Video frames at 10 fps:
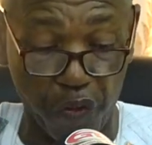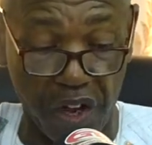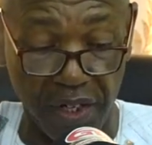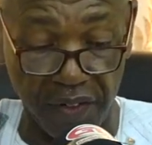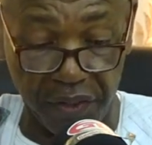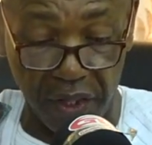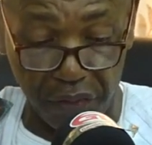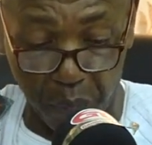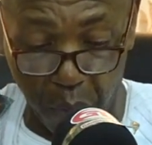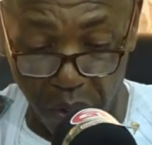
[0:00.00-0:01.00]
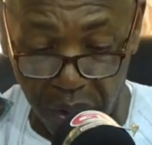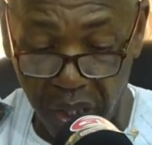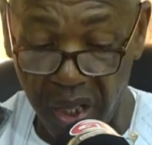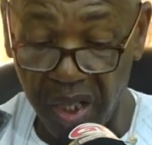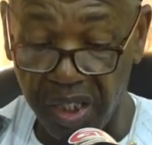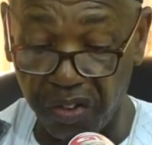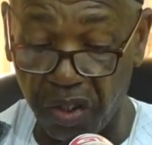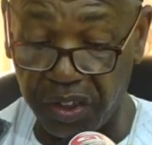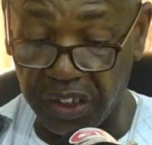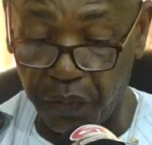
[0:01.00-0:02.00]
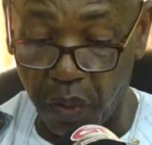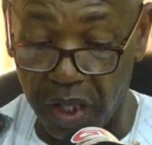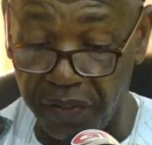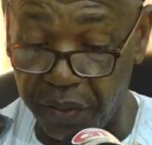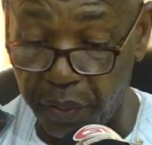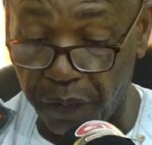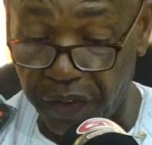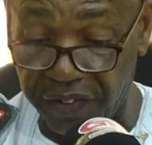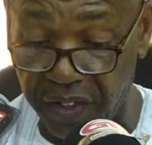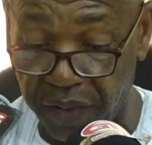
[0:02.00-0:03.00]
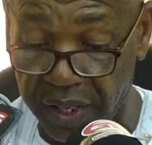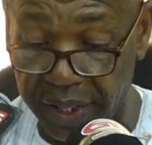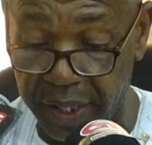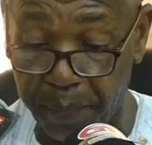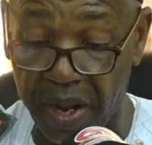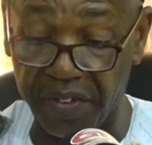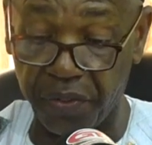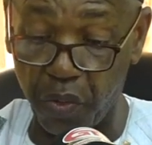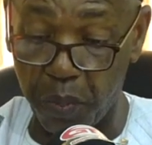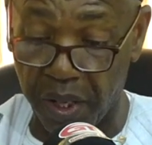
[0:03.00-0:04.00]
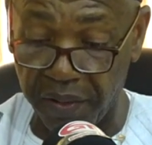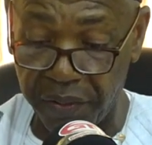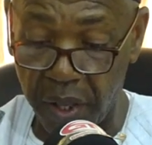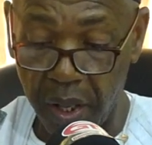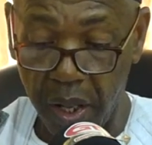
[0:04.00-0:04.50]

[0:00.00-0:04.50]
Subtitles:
to financially support the successful organization of festival in the past 2 months.